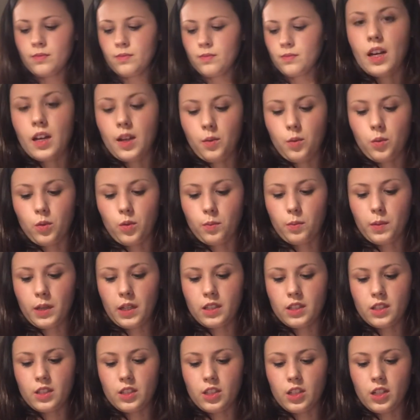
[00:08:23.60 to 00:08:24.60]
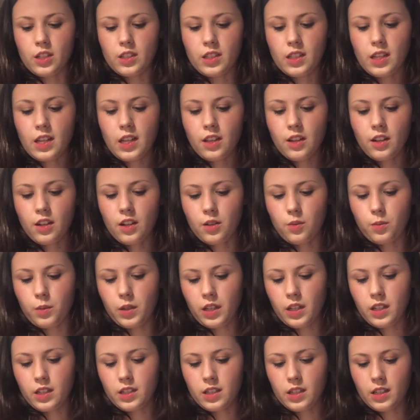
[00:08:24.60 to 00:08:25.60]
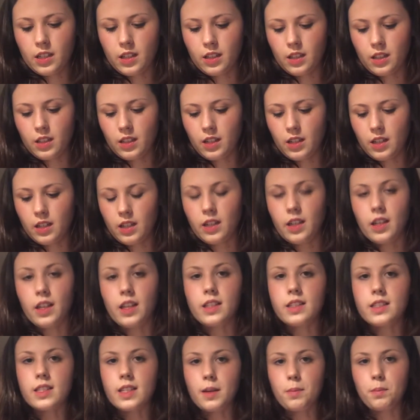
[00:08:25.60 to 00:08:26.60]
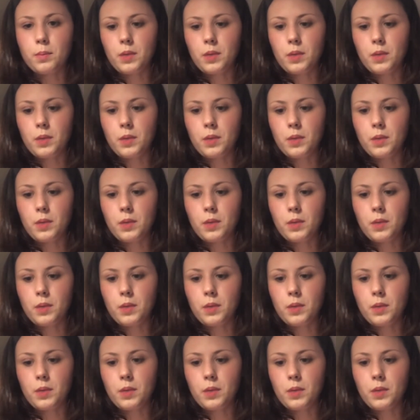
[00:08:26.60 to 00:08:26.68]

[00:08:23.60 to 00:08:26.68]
I will mix this all together and wait until it heats up